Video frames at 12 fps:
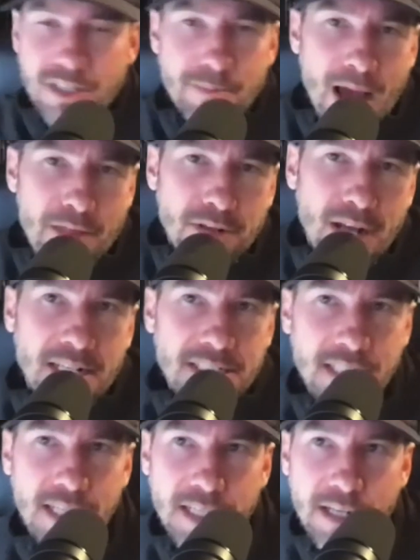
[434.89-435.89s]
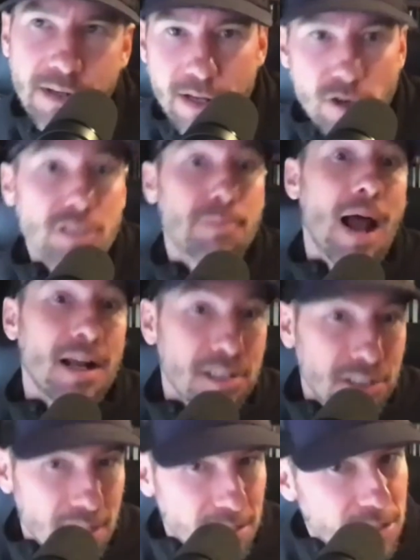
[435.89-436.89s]
in Matthew 19, and he goes back to
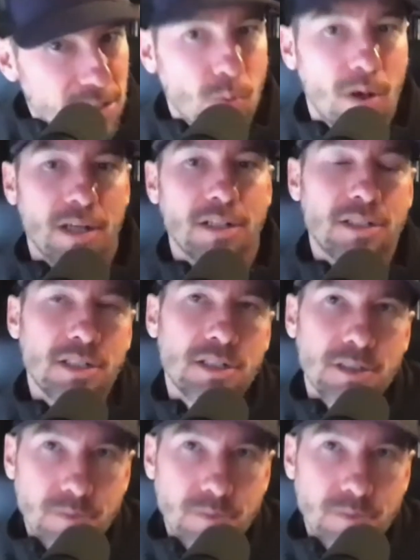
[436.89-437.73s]
Genesis 1 and 2.